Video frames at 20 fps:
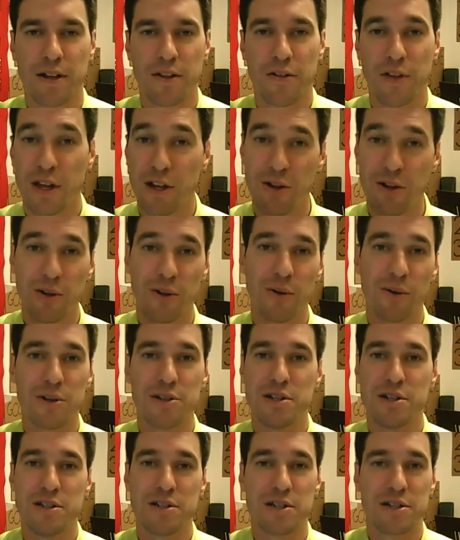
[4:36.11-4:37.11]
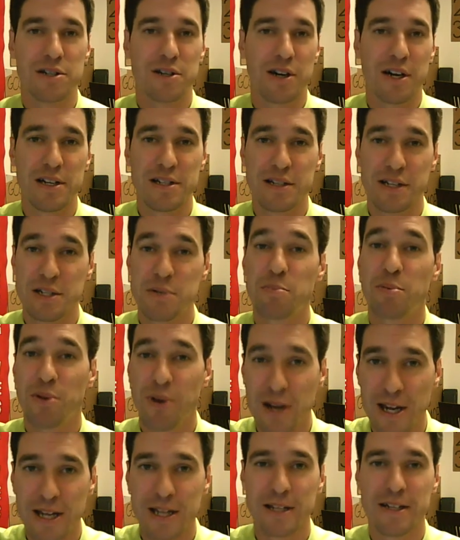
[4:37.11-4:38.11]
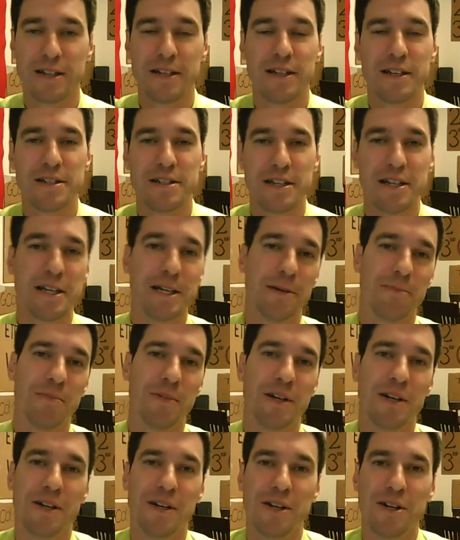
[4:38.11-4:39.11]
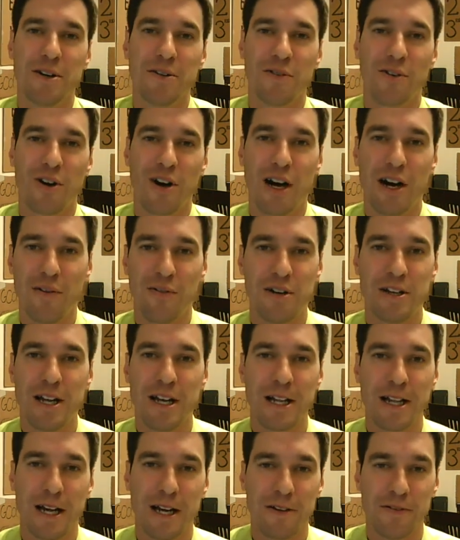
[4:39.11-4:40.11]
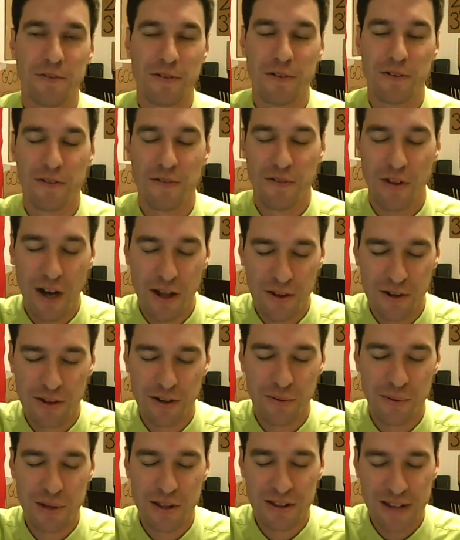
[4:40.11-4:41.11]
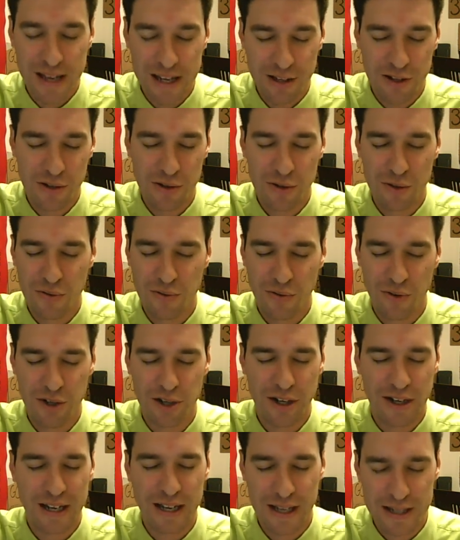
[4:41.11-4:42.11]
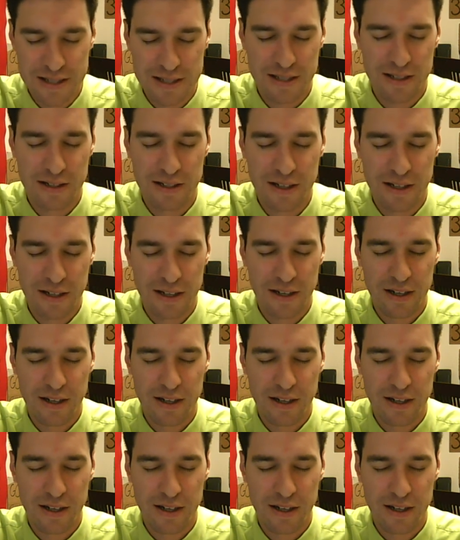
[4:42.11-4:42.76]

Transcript: Thank you, Lord Jesus Christ. Let's pray to him for our everyday life. Father, we thank you for your chesed,